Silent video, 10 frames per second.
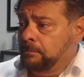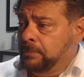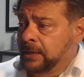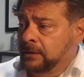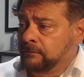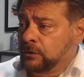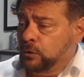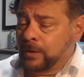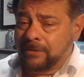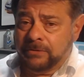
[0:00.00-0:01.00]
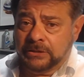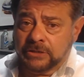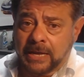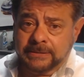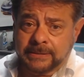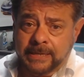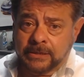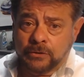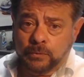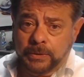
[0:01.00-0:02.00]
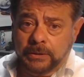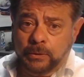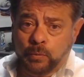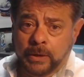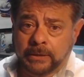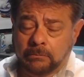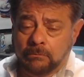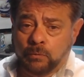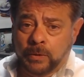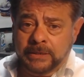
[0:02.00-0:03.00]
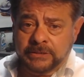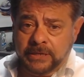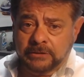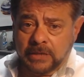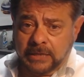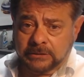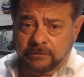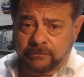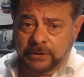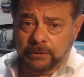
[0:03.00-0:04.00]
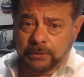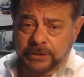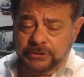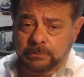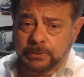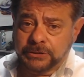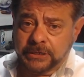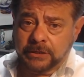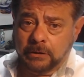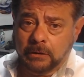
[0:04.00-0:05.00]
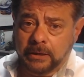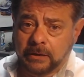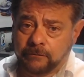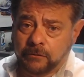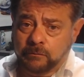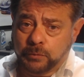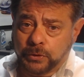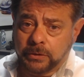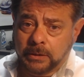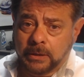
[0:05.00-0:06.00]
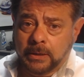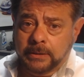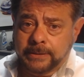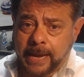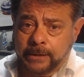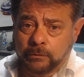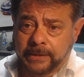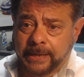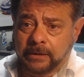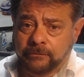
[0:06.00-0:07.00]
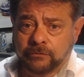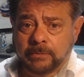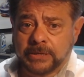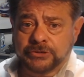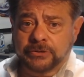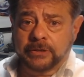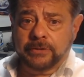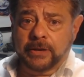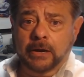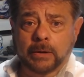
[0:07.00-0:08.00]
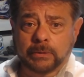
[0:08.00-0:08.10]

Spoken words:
but if you do have an exhaust, I'd like to know really what is the exhaust configuration, particularly if you put dyno data information in there.